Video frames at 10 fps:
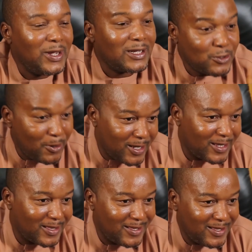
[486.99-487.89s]
We are
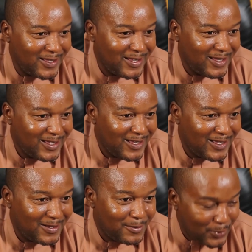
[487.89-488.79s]
talking.
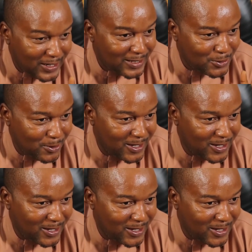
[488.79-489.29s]
We are talking.